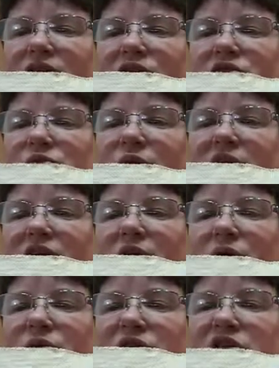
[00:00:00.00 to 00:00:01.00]
those
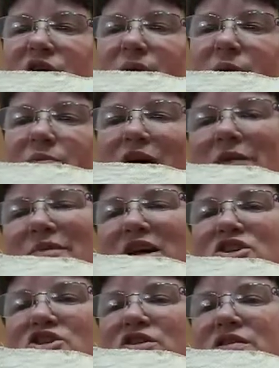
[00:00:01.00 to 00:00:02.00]
windows. So I'm
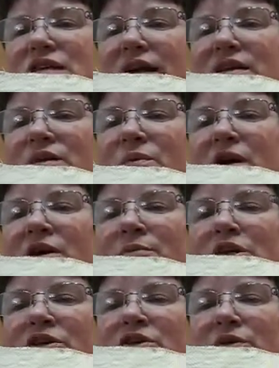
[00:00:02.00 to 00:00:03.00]
not sure exactly what I'm
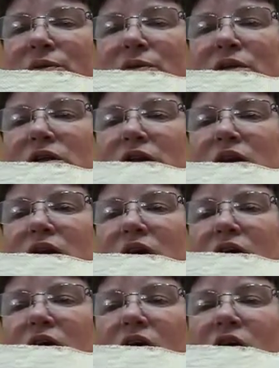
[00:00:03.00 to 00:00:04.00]
going to do.
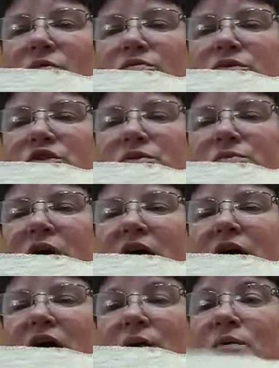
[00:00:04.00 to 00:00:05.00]
Um,
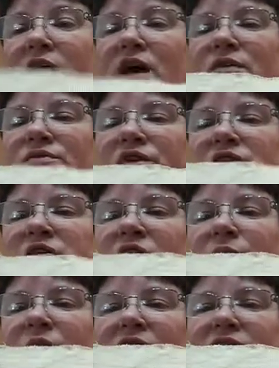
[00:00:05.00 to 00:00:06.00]
but I will have this
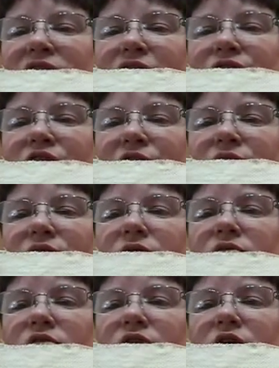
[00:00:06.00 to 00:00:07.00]
done by this afternoon
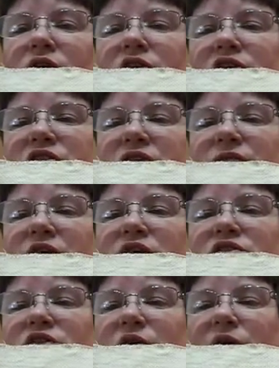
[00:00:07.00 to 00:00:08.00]
so, or this evening.
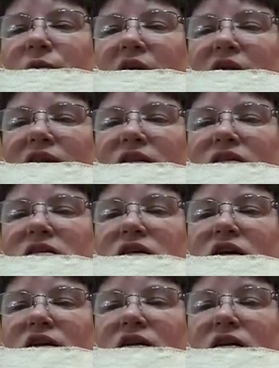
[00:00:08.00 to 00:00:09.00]
So I want to get this
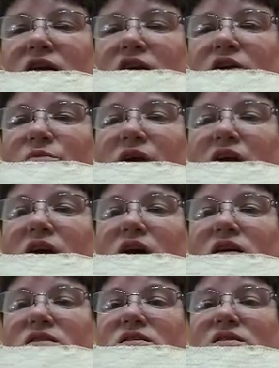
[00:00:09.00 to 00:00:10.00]
done
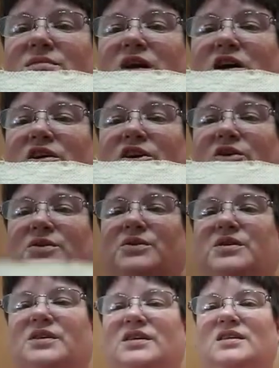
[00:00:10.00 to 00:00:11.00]
because tomorrow
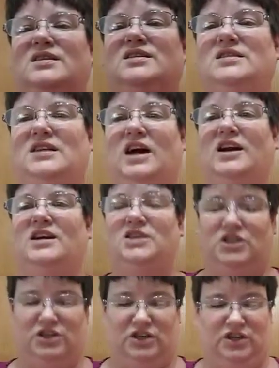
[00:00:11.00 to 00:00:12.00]

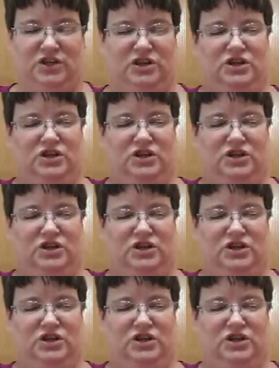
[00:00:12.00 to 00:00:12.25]
starts